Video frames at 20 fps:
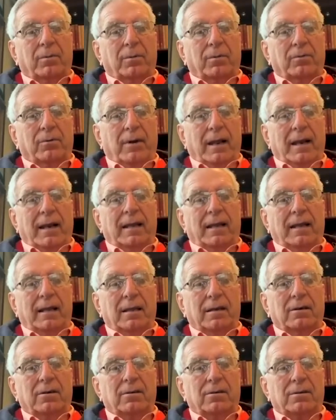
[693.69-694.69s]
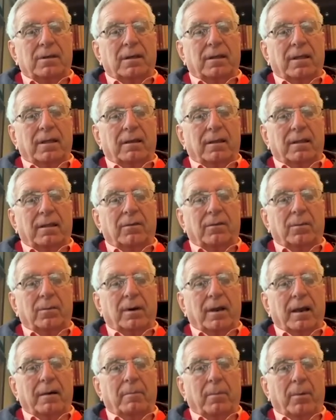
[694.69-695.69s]
I was really keen to see that things
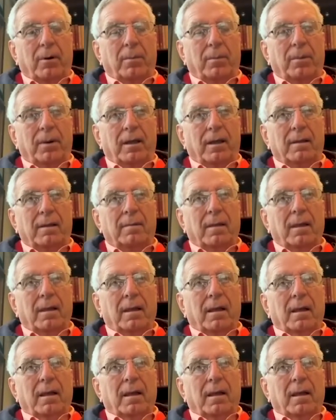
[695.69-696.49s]
were done properly.